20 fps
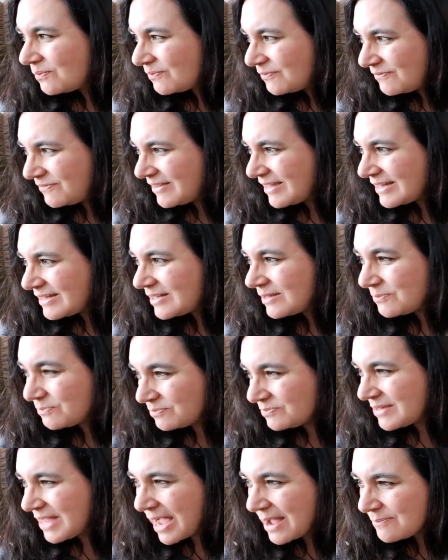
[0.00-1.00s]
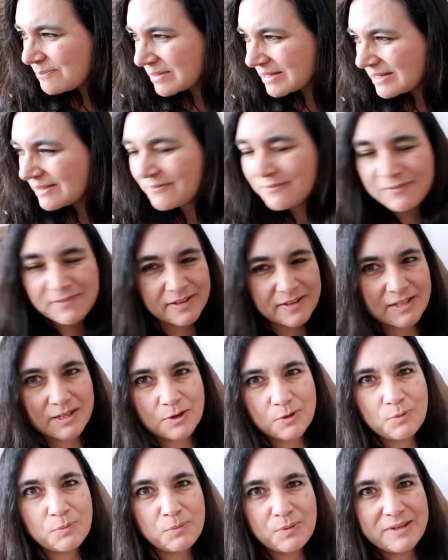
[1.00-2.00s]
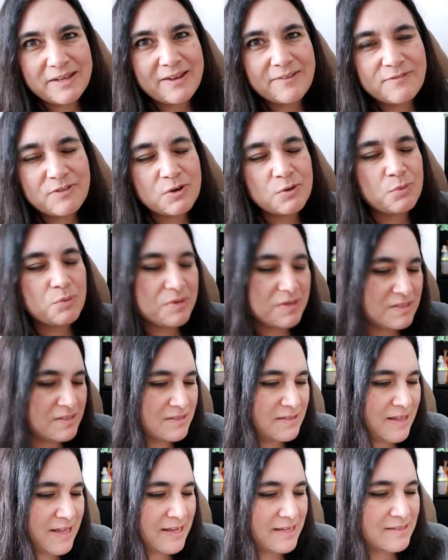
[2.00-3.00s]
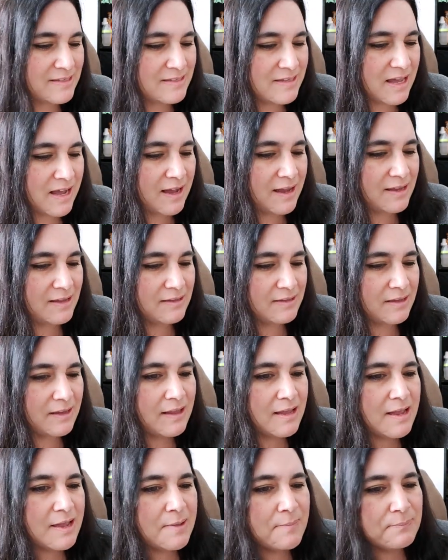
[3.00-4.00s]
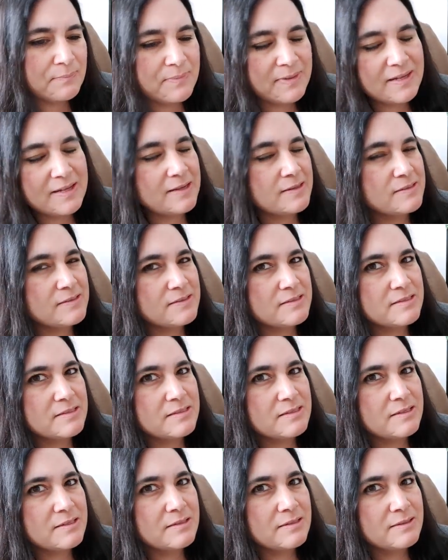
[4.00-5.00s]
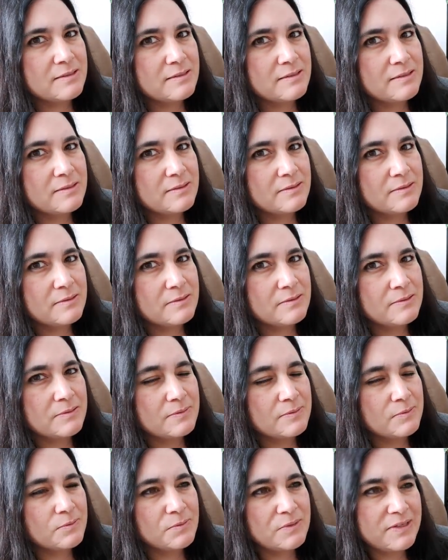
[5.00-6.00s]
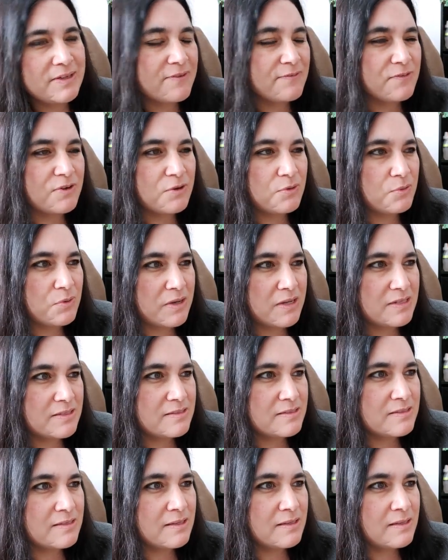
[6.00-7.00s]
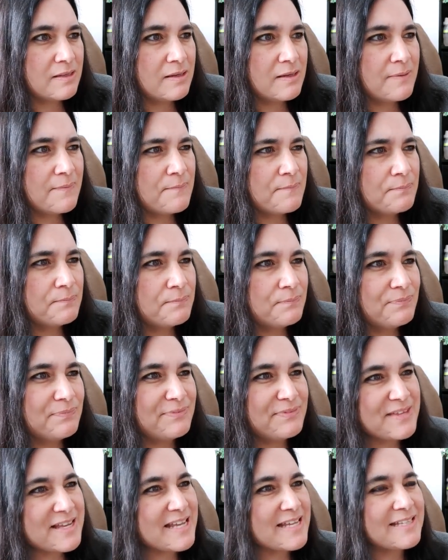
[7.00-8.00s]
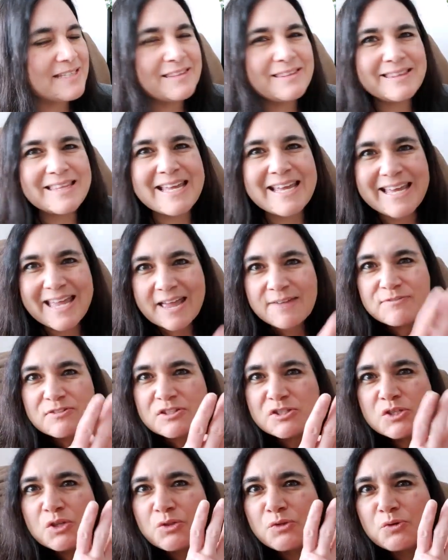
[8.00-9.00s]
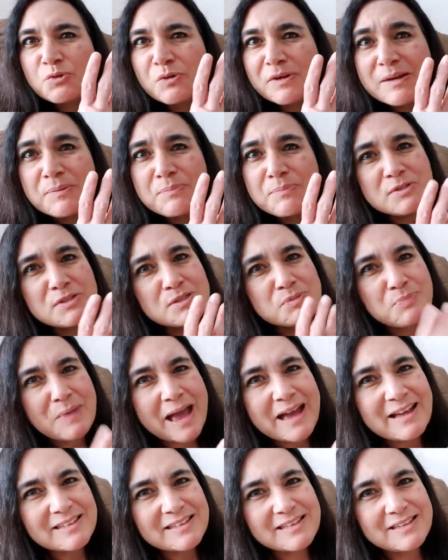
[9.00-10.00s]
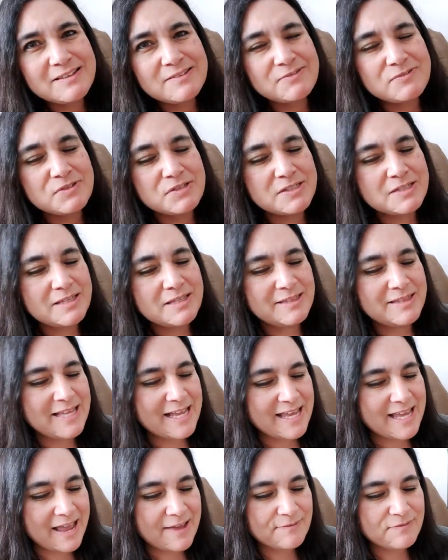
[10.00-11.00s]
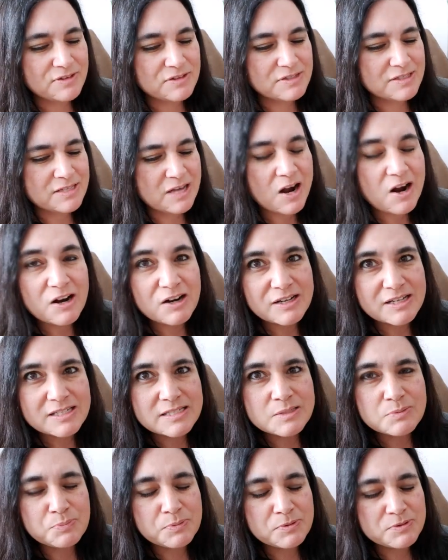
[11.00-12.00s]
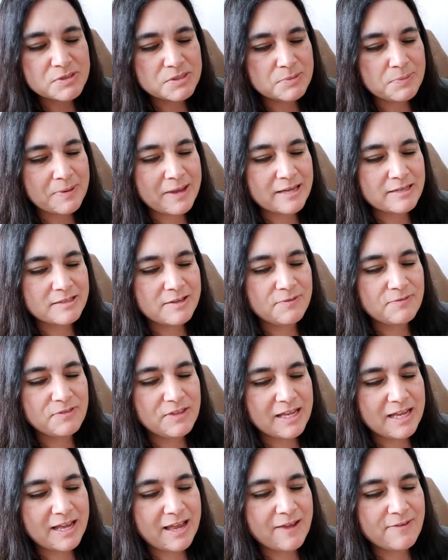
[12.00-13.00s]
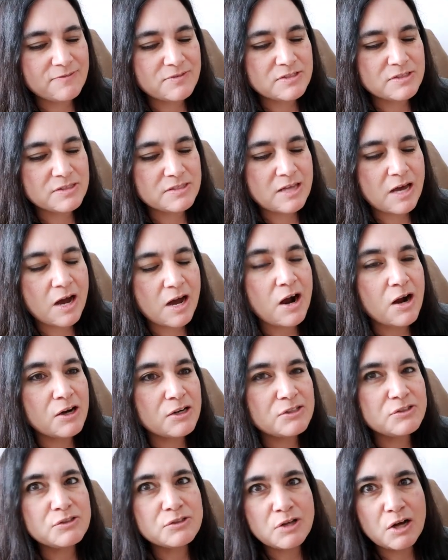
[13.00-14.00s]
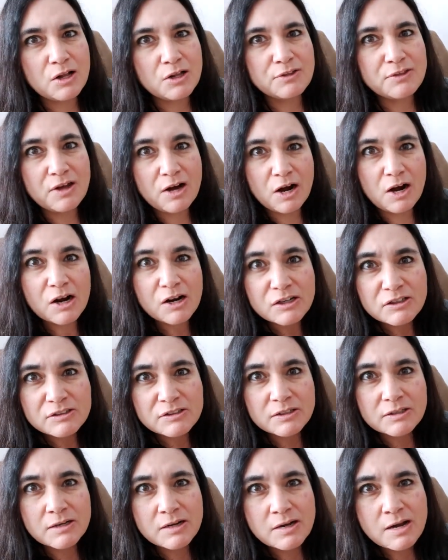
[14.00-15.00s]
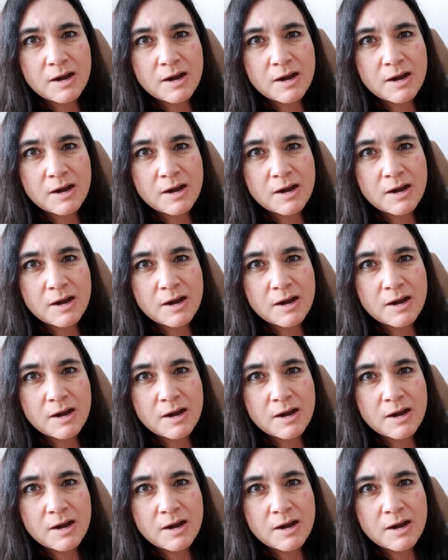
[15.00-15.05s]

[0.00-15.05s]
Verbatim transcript: vid nine minute video whatever it was like nine minutes whatever it was they they gave us three perspectives they gave us the artist perspective they gave us the art doll the art